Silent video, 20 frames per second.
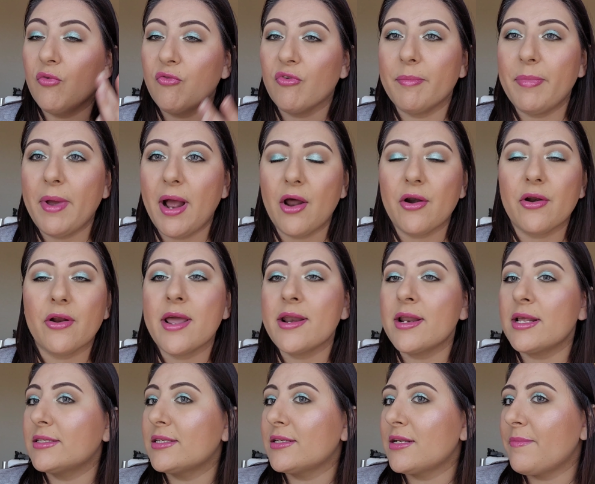over powder
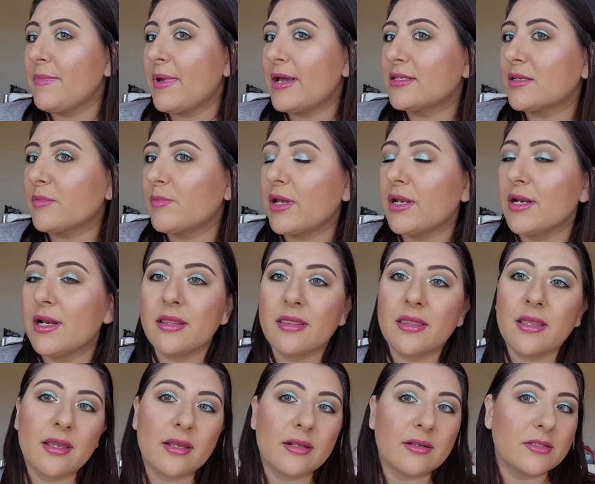and it didn't mess up
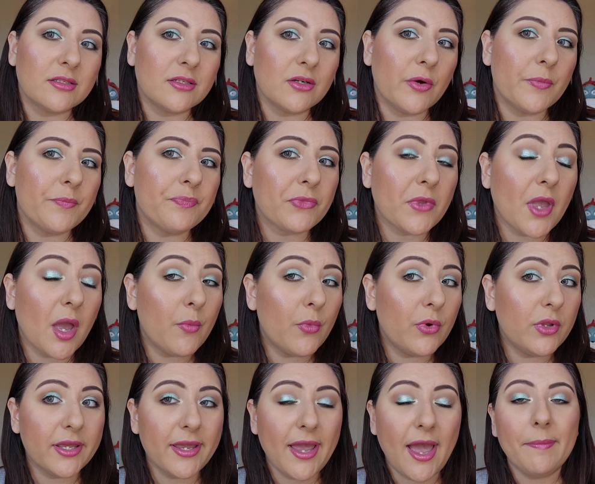anything. So I'm
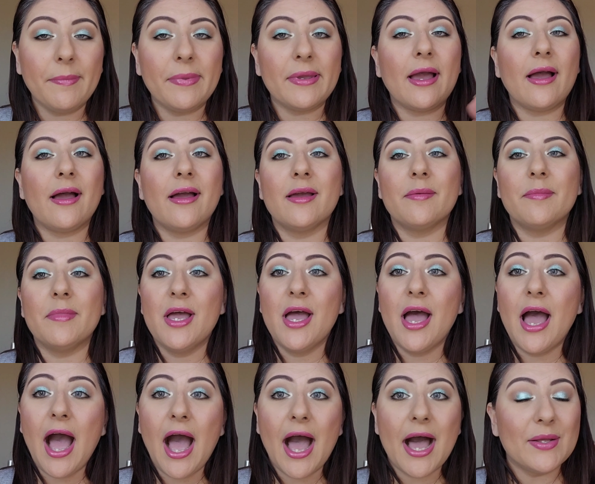really happy. I am
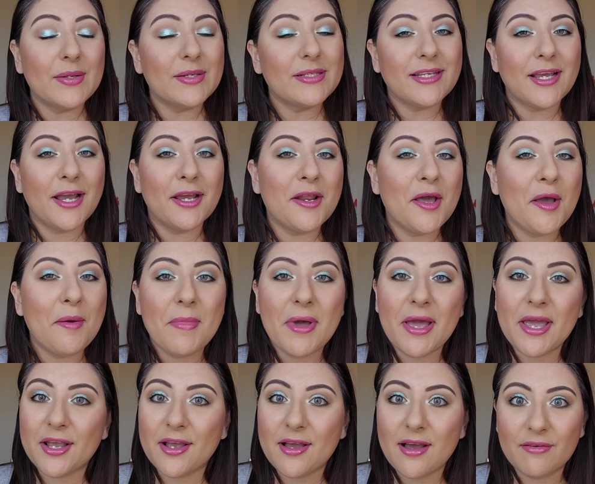outside
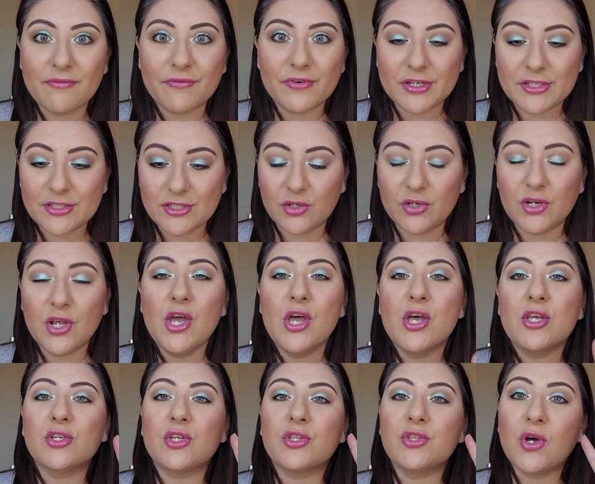my comfort zone.
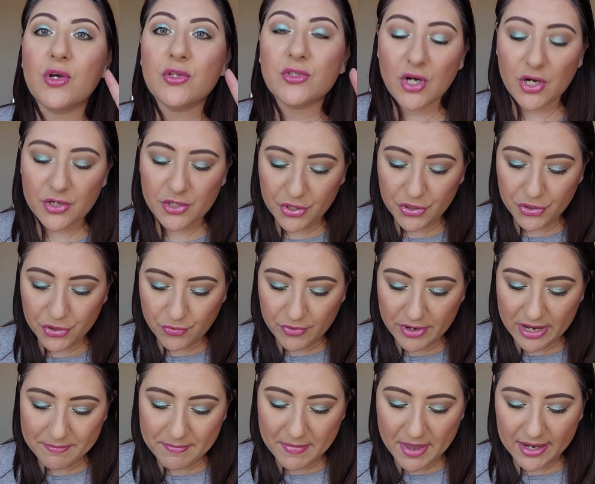So those are the
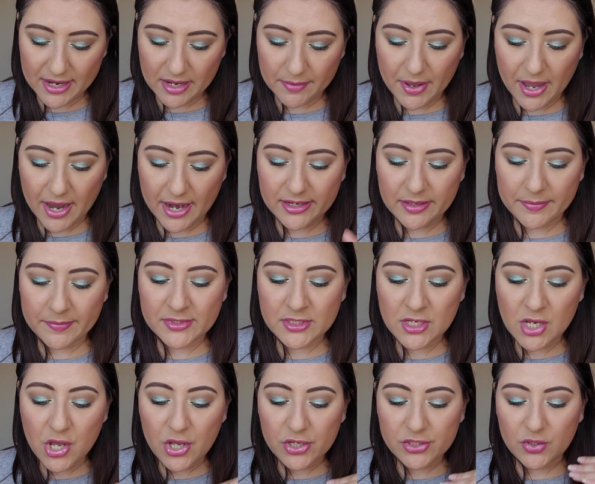three makeup
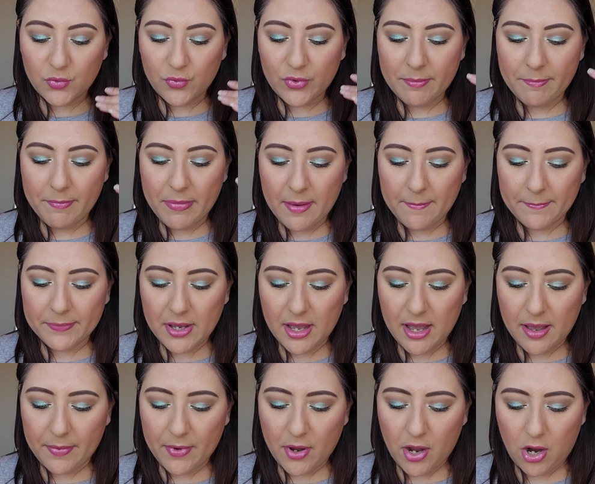items. So we bump
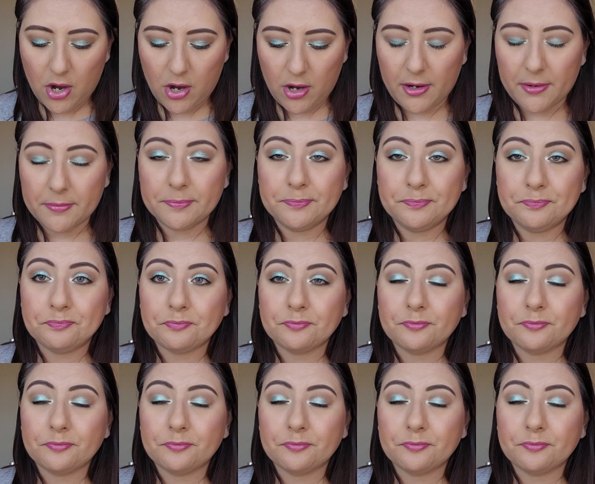up our